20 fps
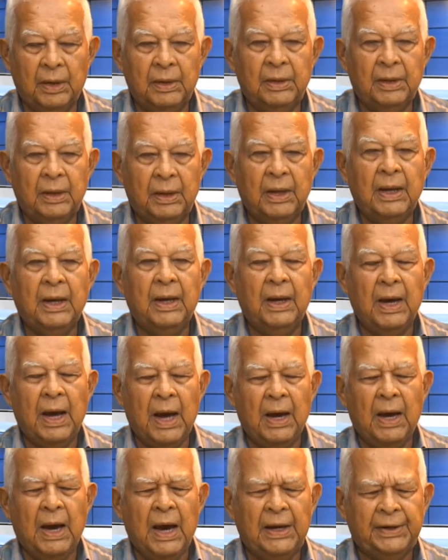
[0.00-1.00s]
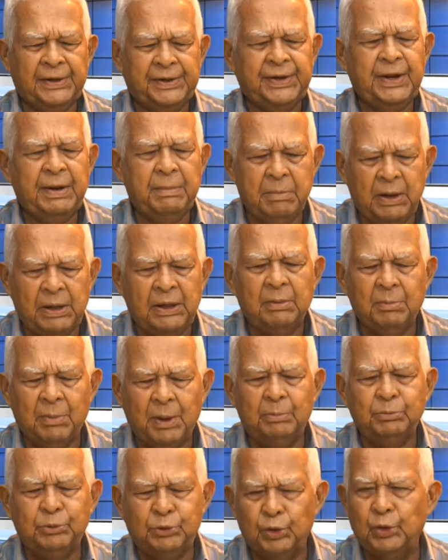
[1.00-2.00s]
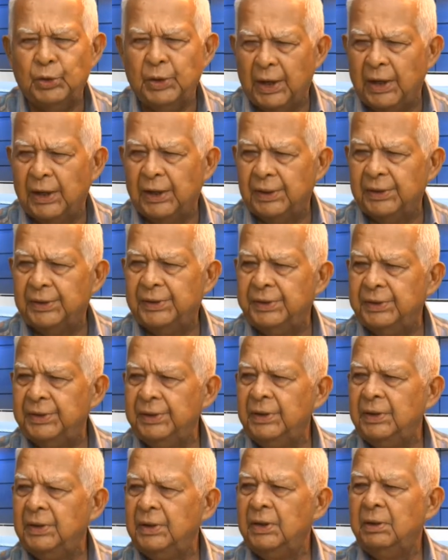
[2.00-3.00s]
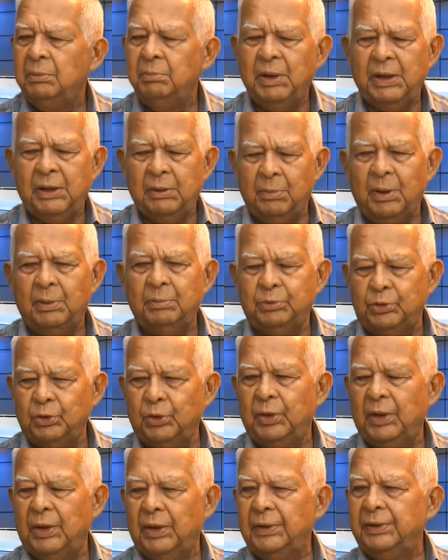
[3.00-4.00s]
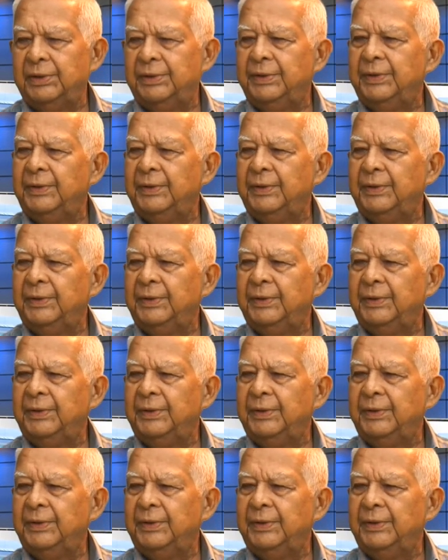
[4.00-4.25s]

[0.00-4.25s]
Yeah, I'd say minimum 2 years. Minimum 2 years.